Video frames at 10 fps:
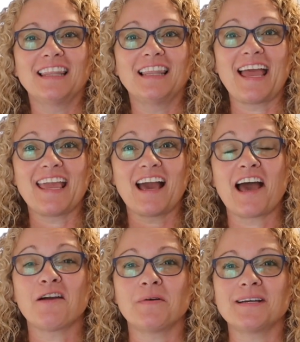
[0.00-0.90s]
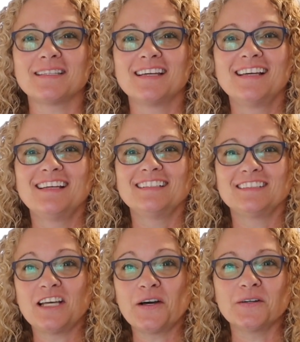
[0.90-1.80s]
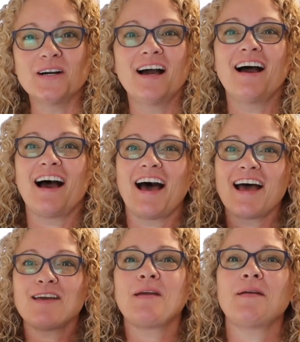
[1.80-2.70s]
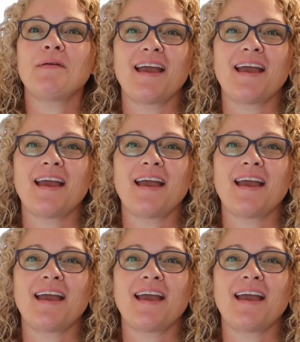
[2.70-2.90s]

like I was. So I'm Amy